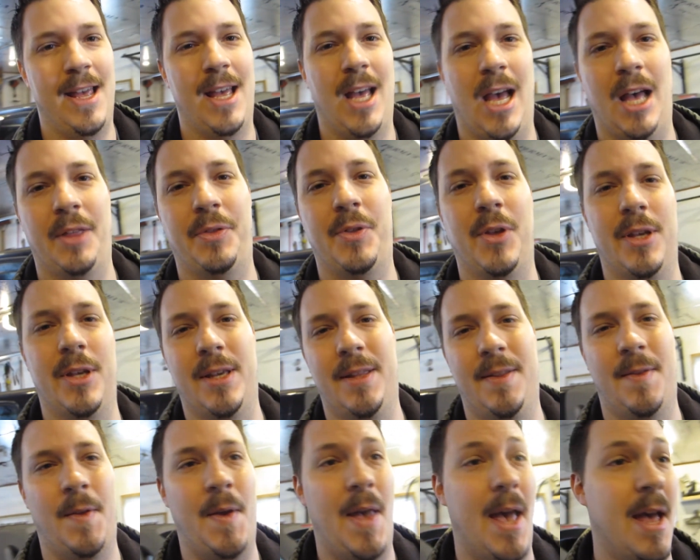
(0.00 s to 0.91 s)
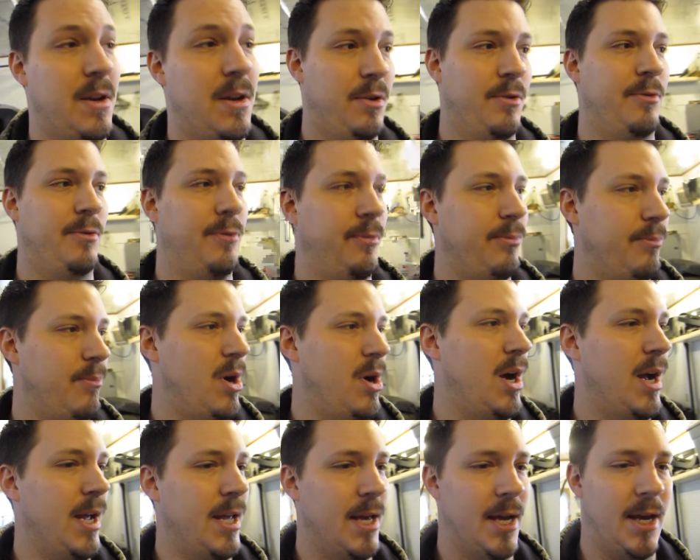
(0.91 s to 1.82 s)
at the end of
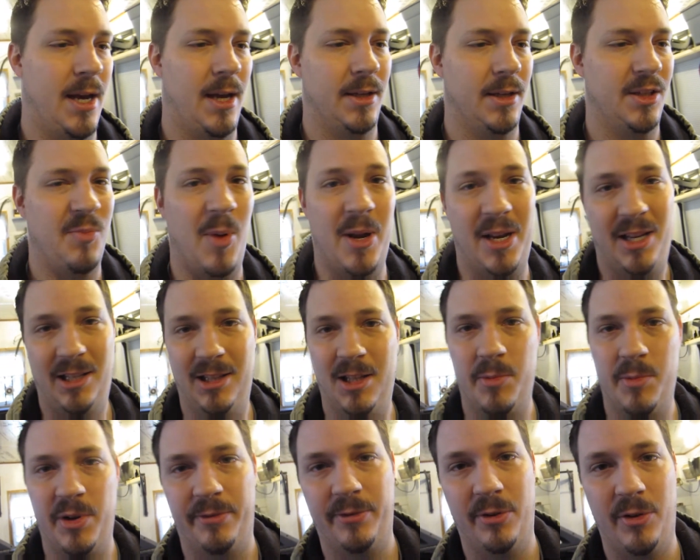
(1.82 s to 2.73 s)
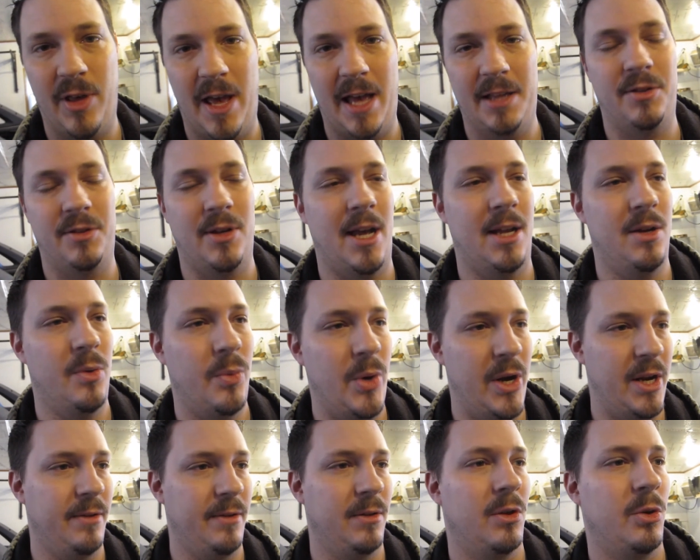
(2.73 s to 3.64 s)
my spending limit for that, so I had to
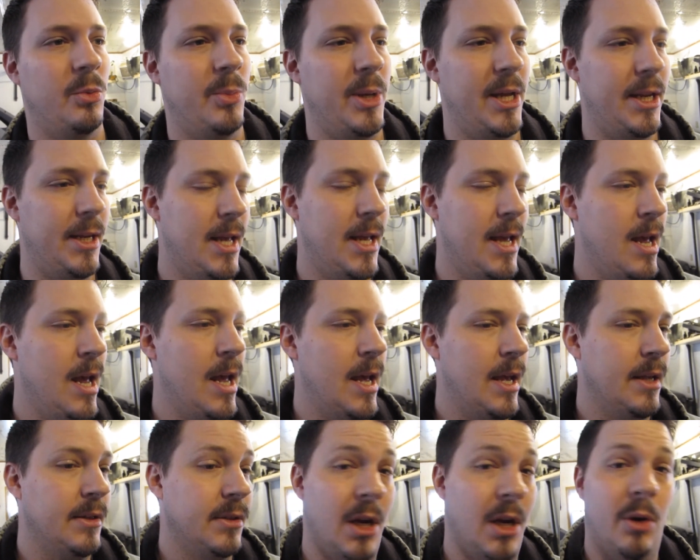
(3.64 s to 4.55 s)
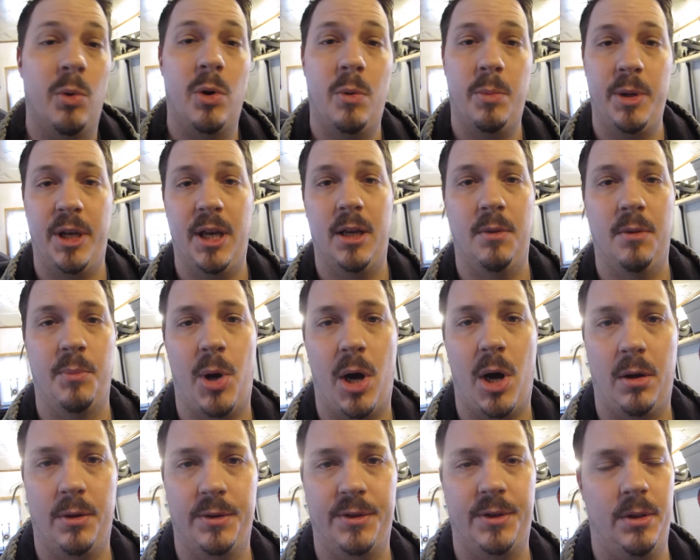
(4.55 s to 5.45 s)
wait a little bit. So I will be getting a
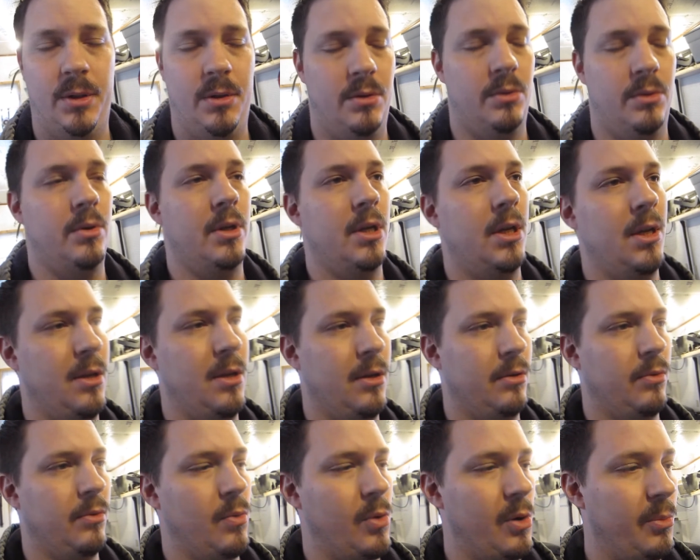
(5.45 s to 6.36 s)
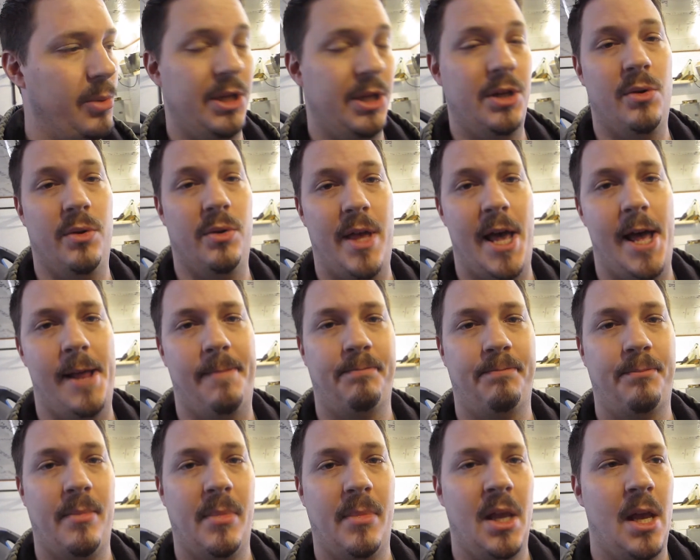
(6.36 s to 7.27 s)
bottle soon. We'll be doing
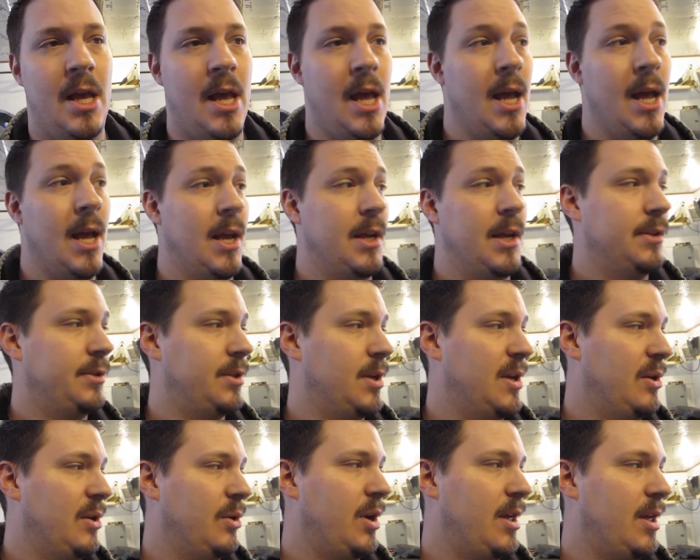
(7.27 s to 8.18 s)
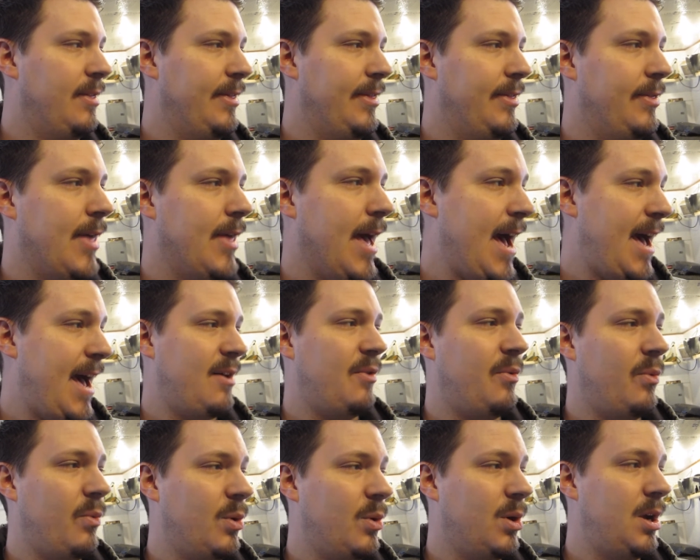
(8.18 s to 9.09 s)
that. So
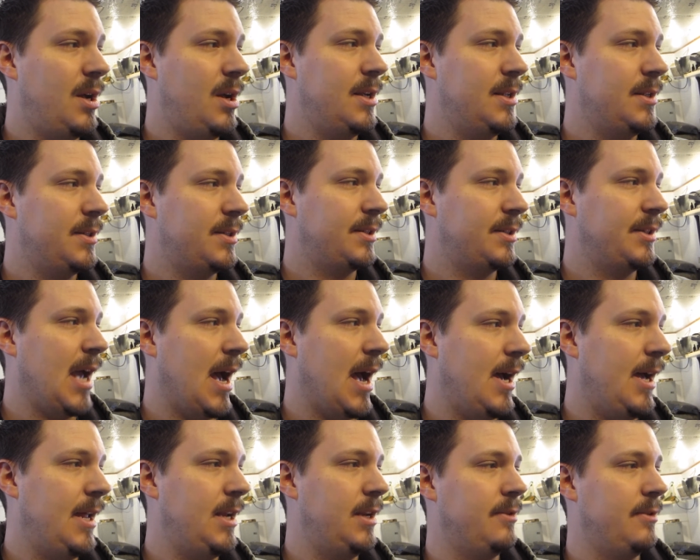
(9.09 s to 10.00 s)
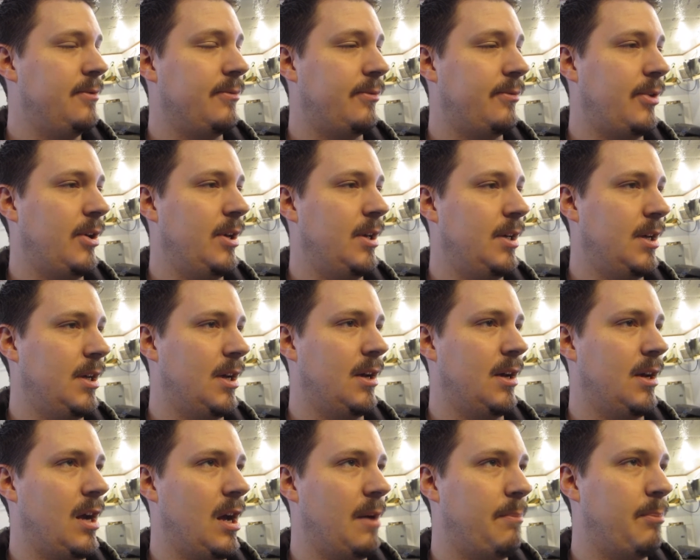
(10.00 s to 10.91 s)
that was kind of
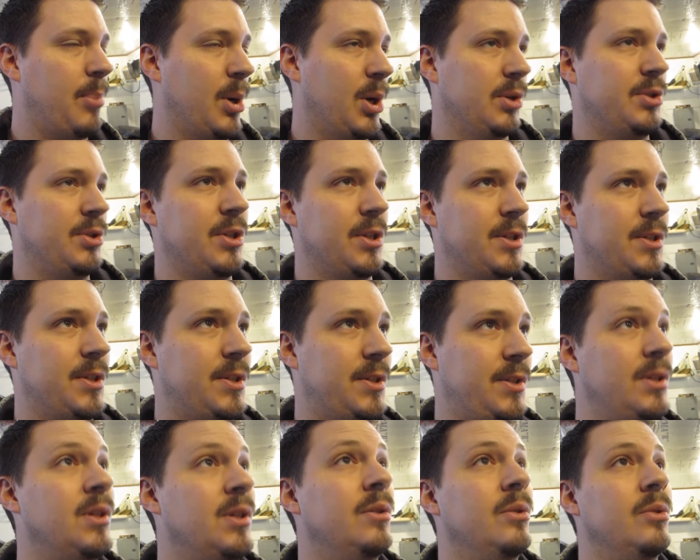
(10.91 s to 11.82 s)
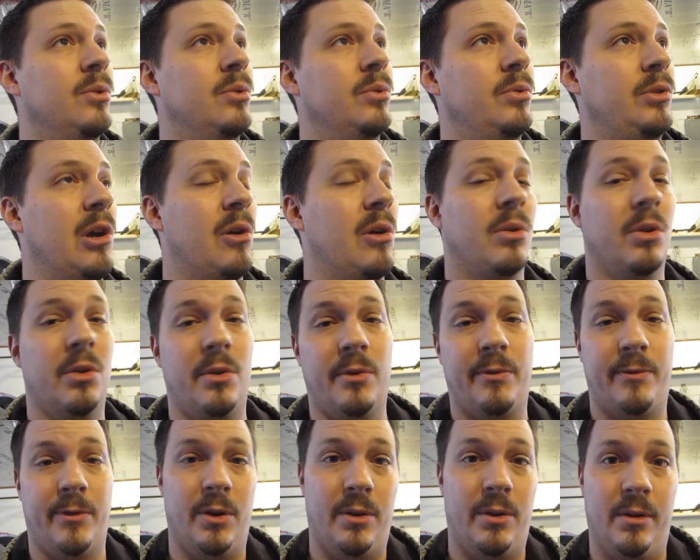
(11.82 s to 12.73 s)
a purchase to go a little
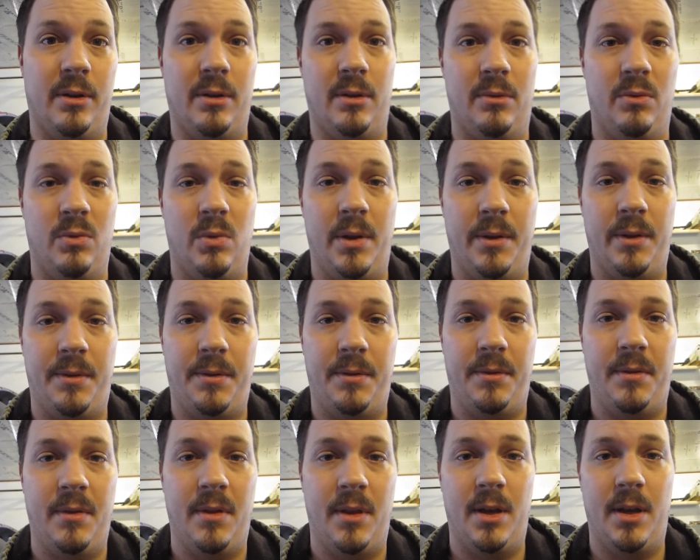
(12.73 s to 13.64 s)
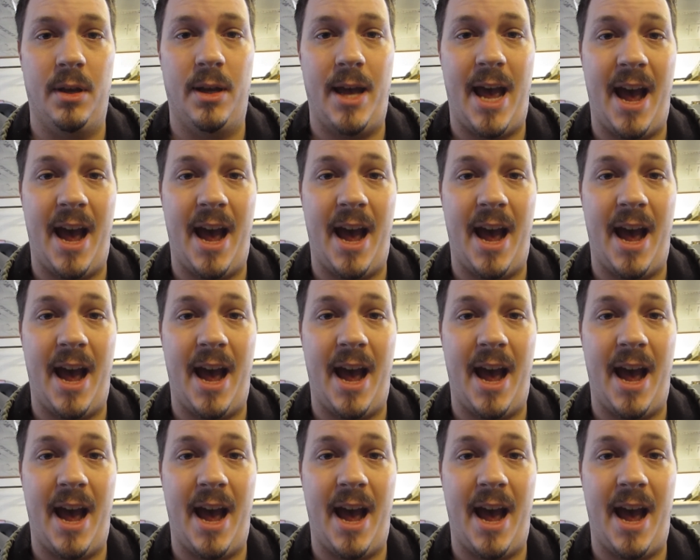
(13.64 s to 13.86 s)
further with the